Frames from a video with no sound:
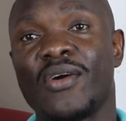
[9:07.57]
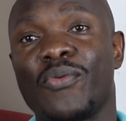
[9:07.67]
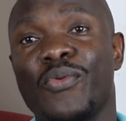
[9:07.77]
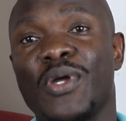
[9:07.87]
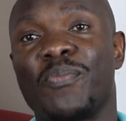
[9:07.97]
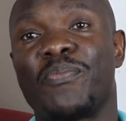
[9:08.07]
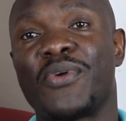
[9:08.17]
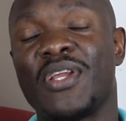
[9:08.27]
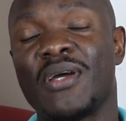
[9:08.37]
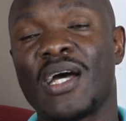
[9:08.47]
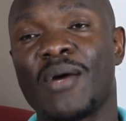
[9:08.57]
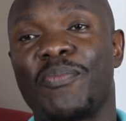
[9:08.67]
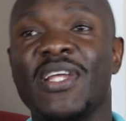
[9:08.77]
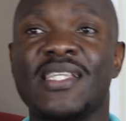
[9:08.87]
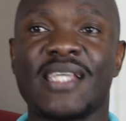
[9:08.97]
we
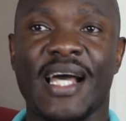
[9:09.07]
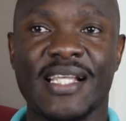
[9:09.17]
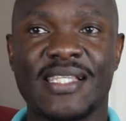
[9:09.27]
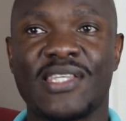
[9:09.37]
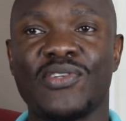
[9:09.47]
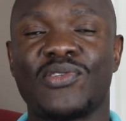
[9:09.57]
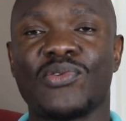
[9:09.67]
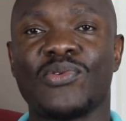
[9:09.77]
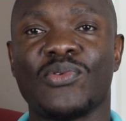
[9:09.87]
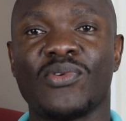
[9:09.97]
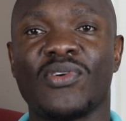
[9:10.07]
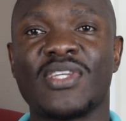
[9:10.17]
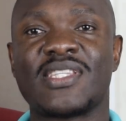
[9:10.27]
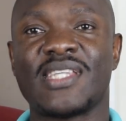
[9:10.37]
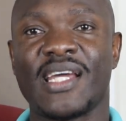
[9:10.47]
please ask you to
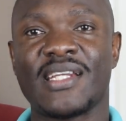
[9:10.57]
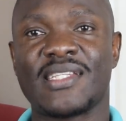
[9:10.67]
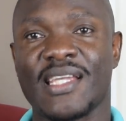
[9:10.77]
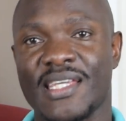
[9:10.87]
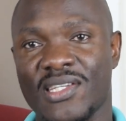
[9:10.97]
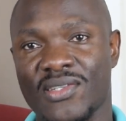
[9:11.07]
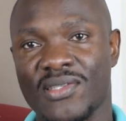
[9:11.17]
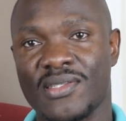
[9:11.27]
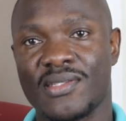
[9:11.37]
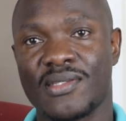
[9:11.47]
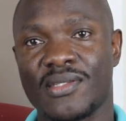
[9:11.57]
send suggestions